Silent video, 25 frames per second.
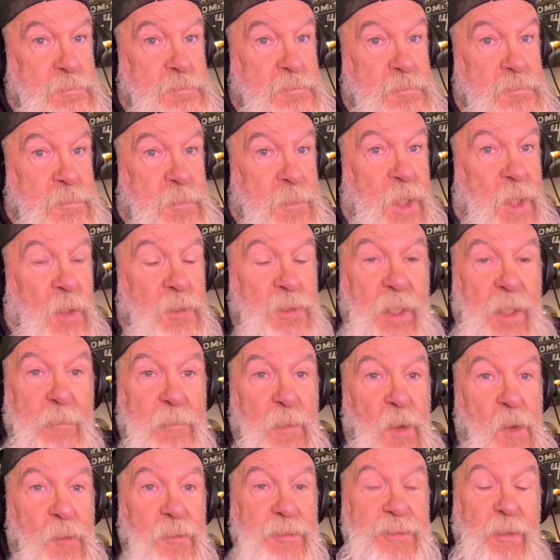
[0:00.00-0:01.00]
because he
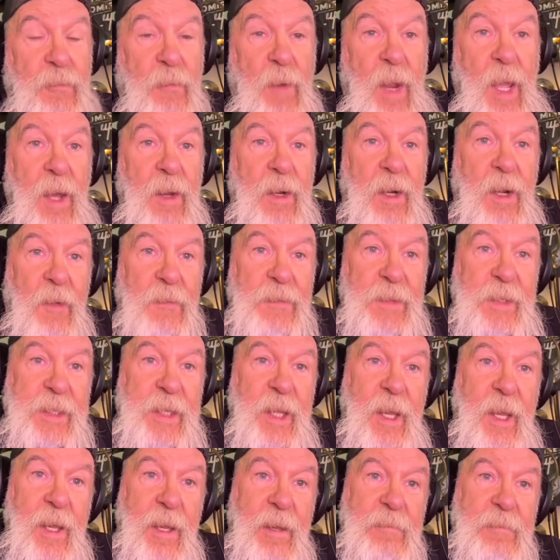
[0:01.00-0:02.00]
moves around all the
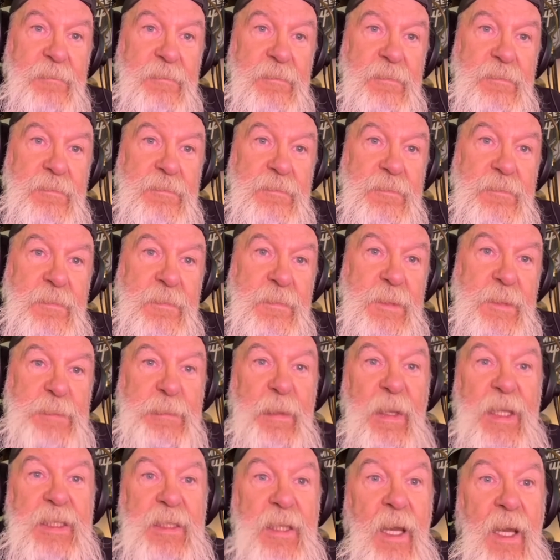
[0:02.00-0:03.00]
time,
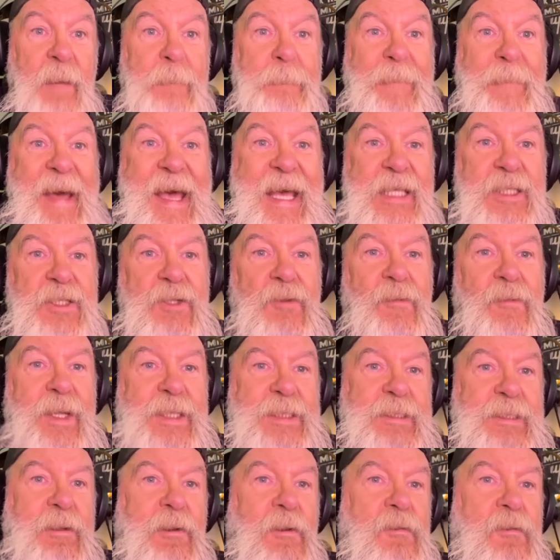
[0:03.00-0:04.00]
especially a mask
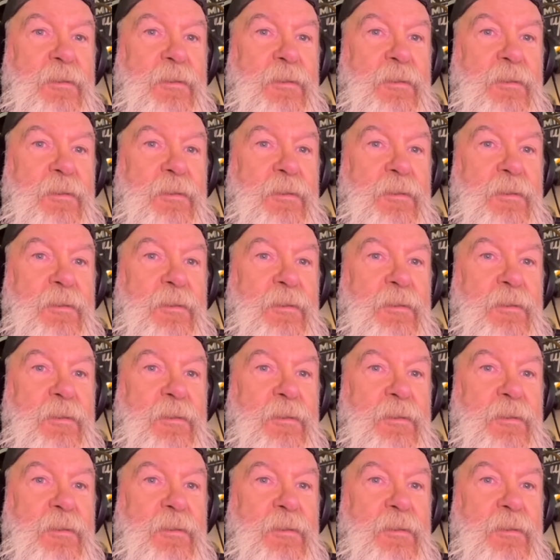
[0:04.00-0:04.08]
wrestler.